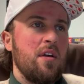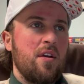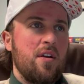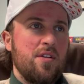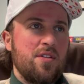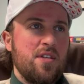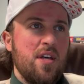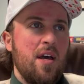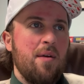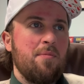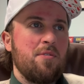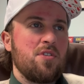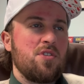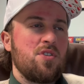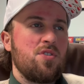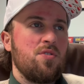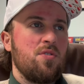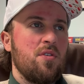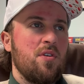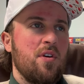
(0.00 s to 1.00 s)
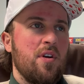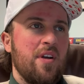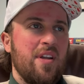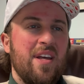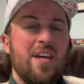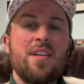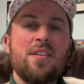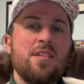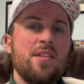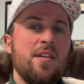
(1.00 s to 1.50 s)
consignment store and
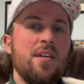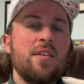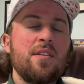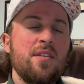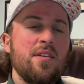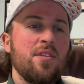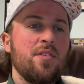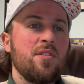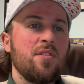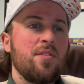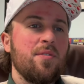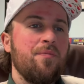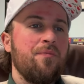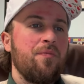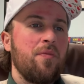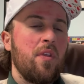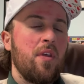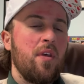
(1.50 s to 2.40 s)
antique dealer.